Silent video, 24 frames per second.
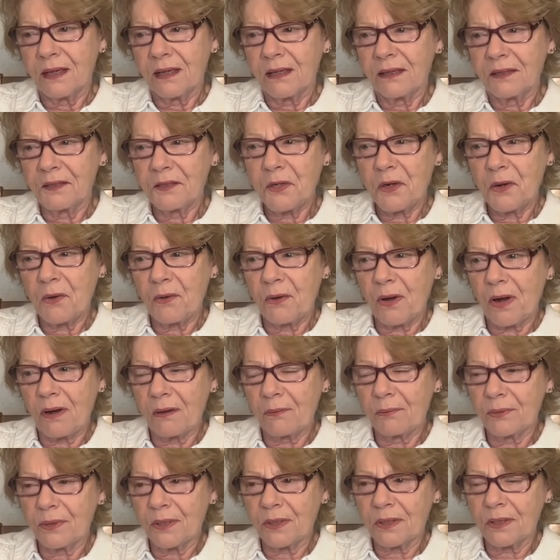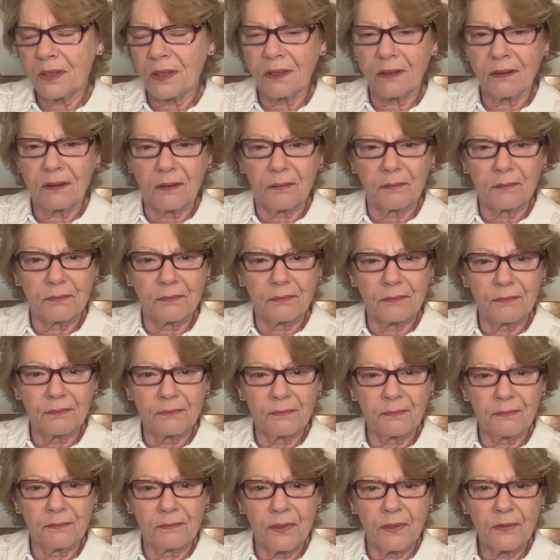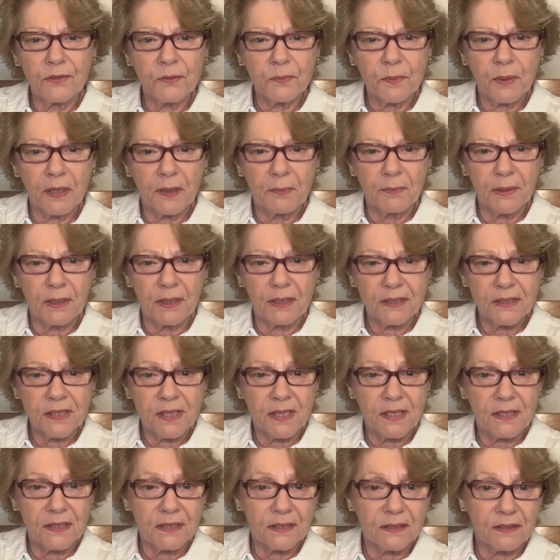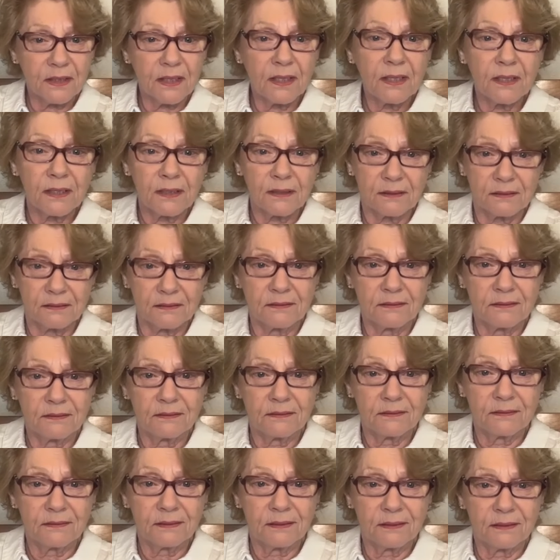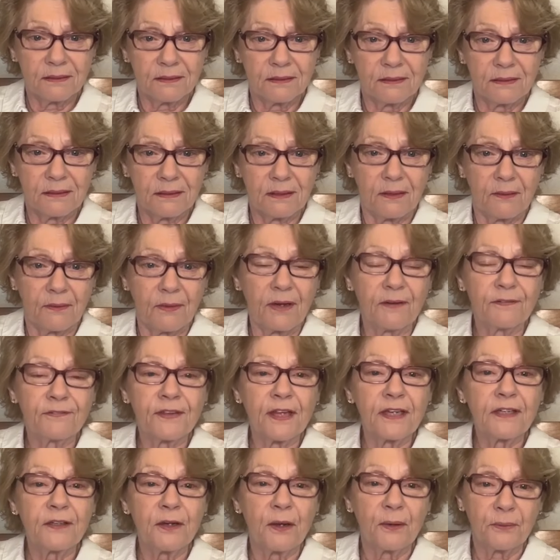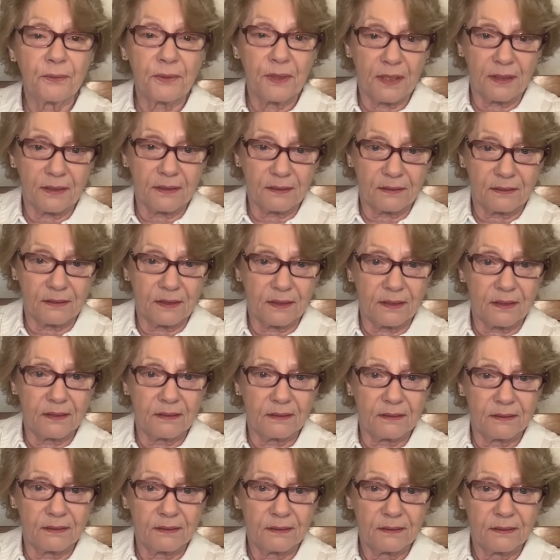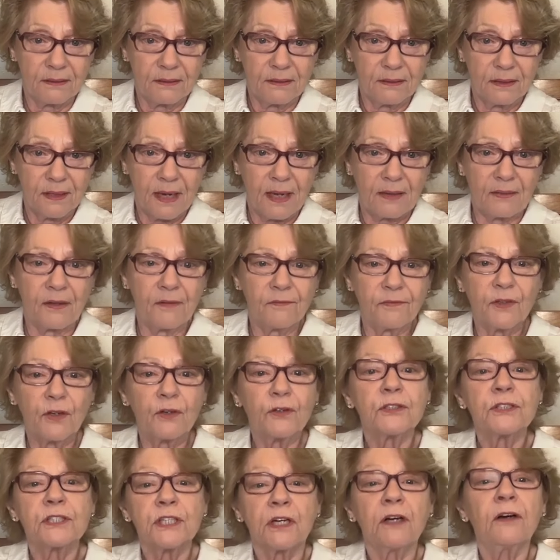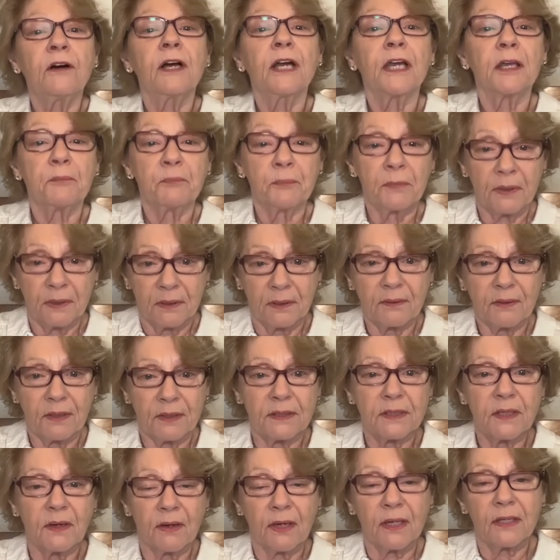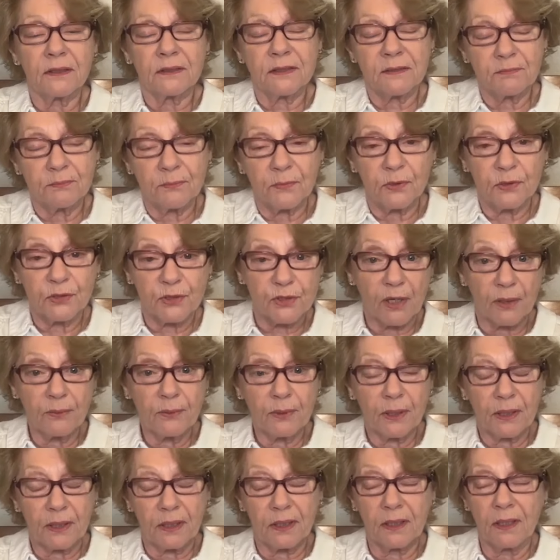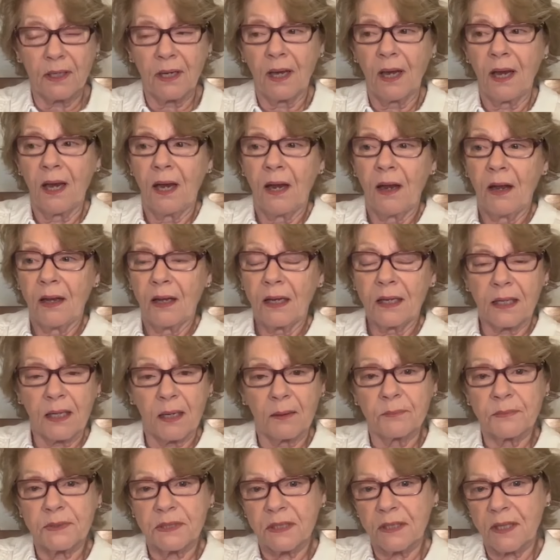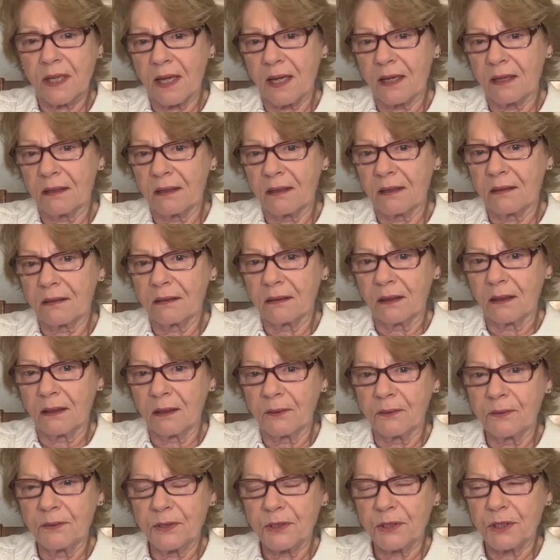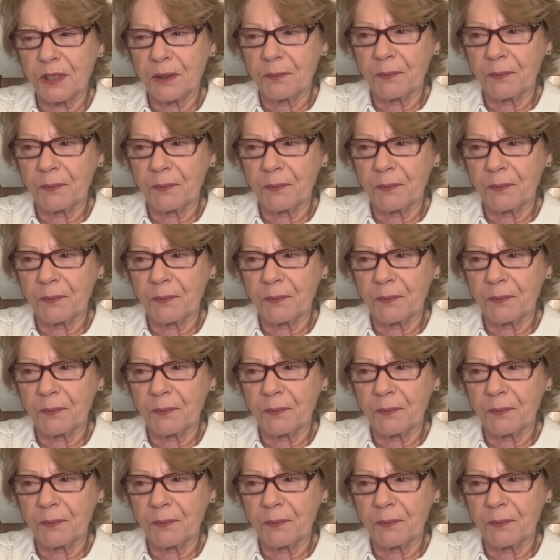I would think that most people, as they're dying, if they know they're dying and they've got time, the dying's more slowly, come to that conclusion.